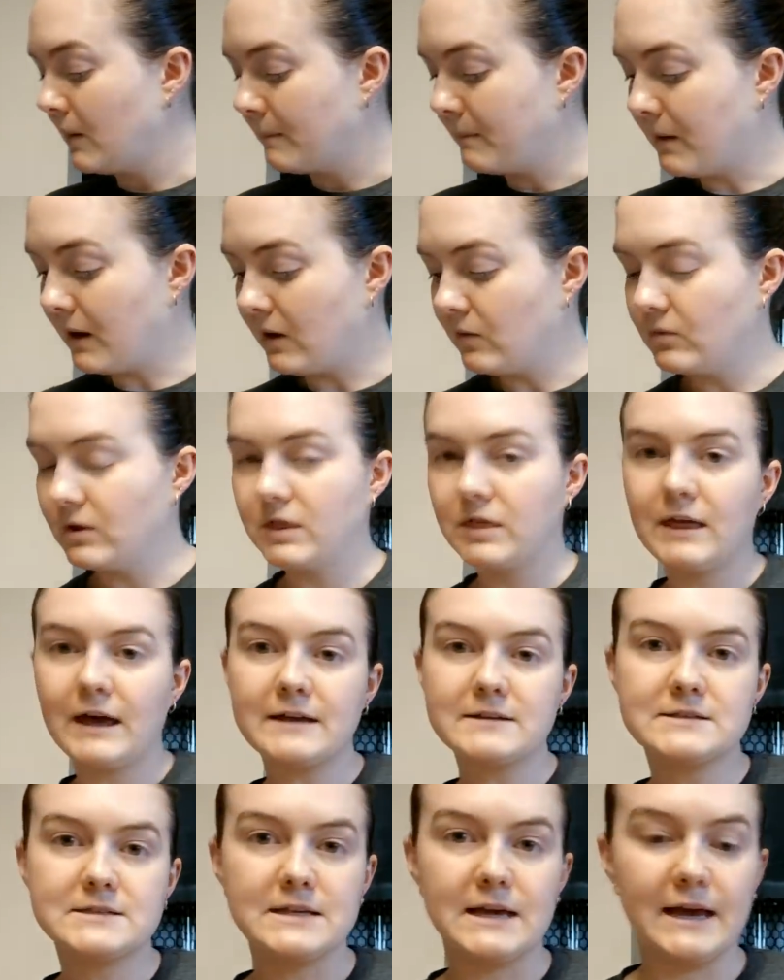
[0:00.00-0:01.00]
But with
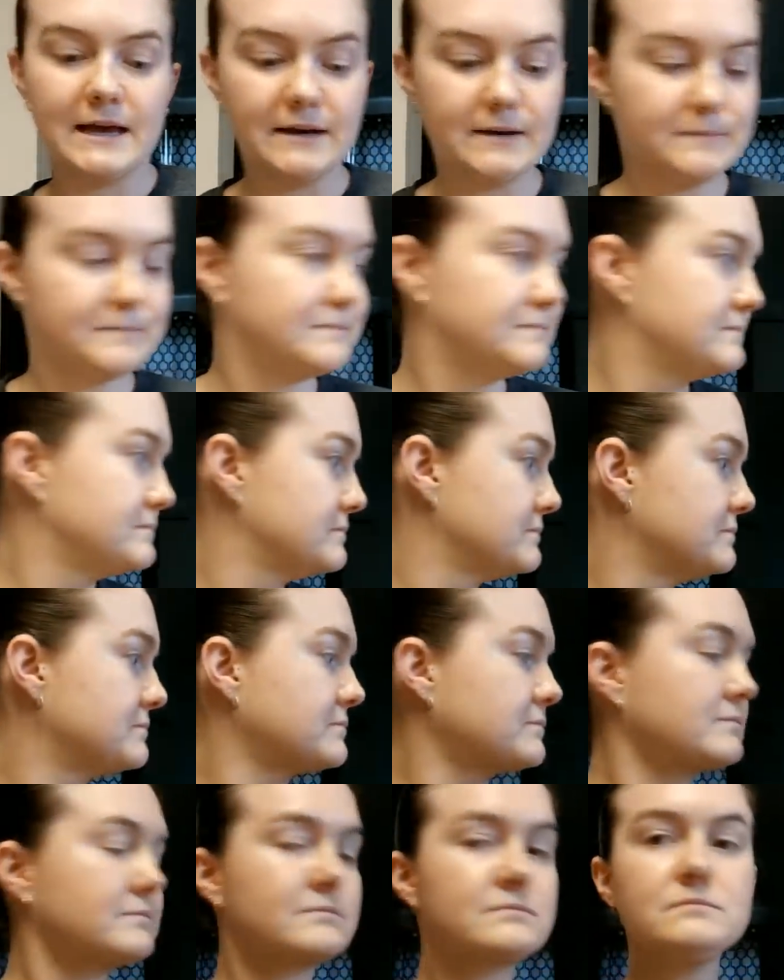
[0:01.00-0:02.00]
that said,
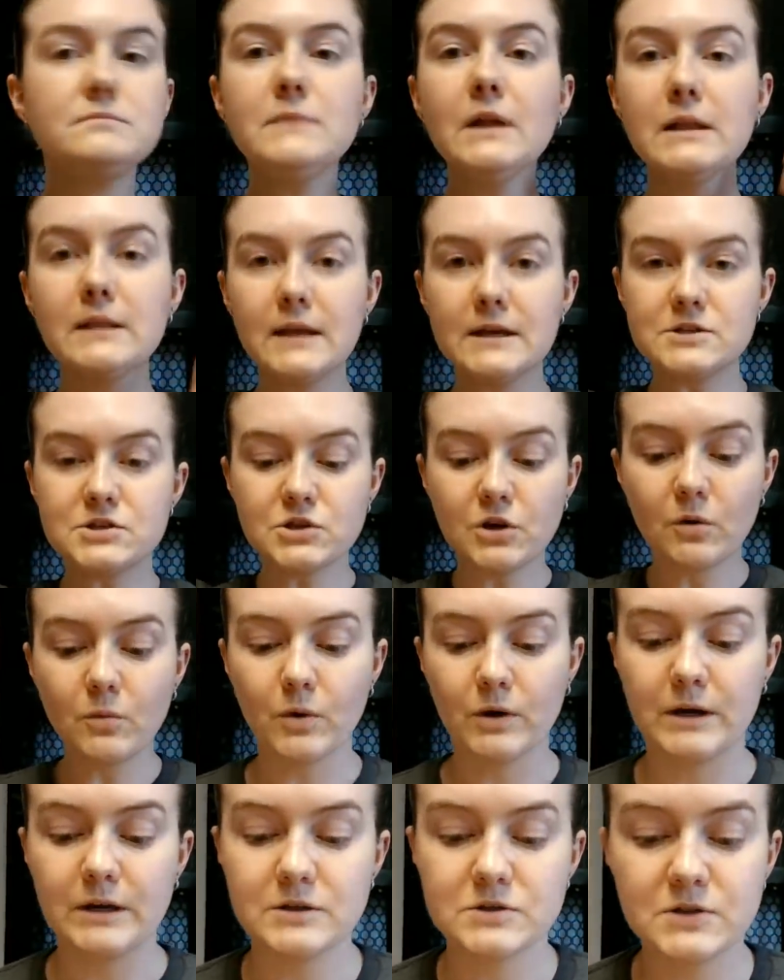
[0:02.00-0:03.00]
let's start working.